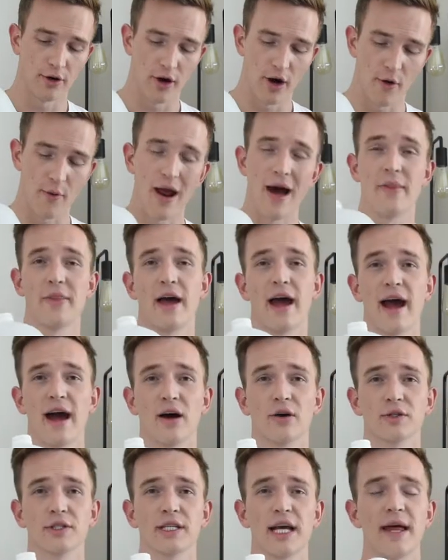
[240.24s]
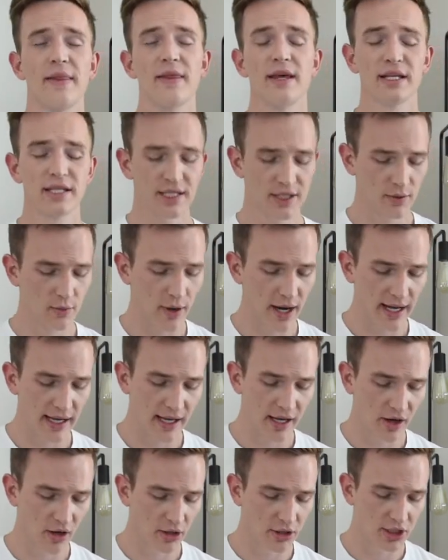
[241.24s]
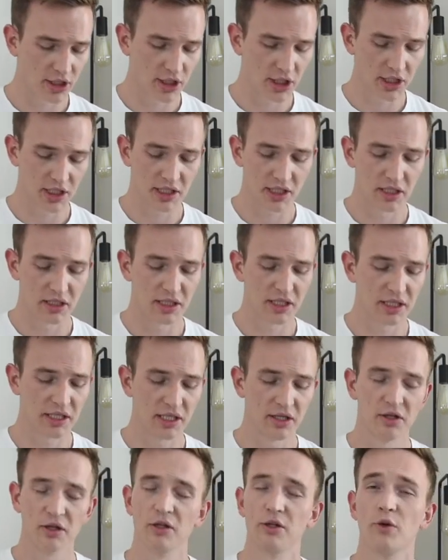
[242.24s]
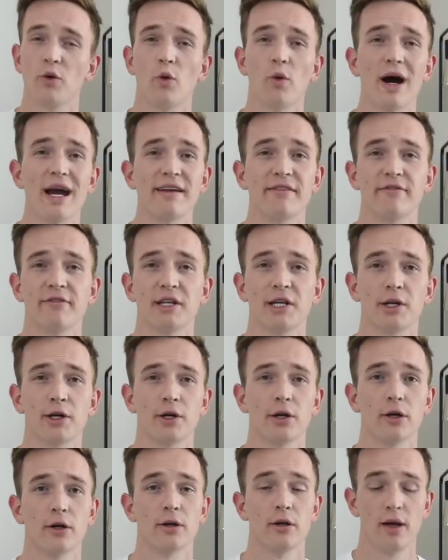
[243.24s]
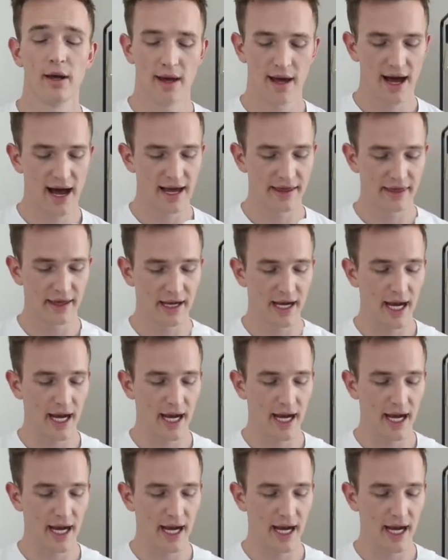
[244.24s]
around the house. And this right here is just distilled white vinegar. I think